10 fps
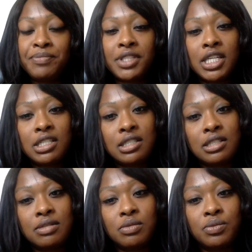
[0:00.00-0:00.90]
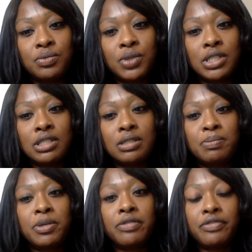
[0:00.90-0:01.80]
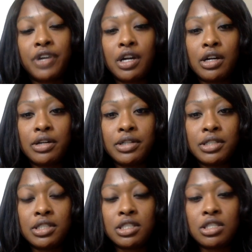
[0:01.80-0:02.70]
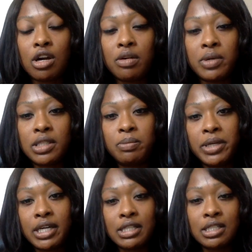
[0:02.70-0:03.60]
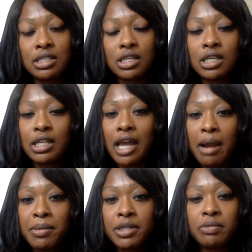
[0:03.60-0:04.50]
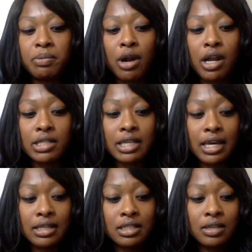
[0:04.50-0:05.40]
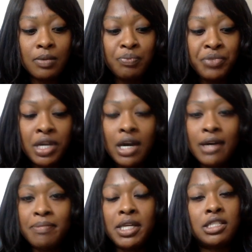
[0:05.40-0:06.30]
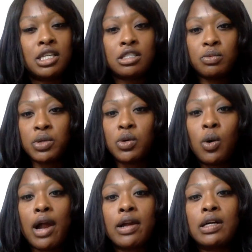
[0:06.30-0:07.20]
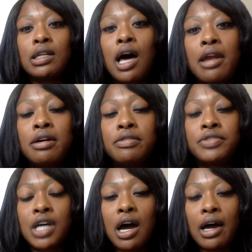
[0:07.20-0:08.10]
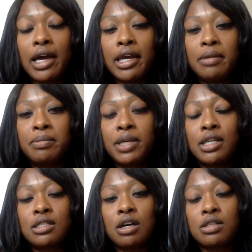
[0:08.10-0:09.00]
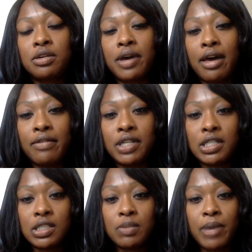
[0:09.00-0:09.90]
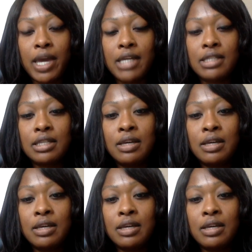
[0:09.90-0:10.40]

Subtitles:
This was preferred to start with because it's a collaborative process. It doesn't require a lot of time, it's also evidence based.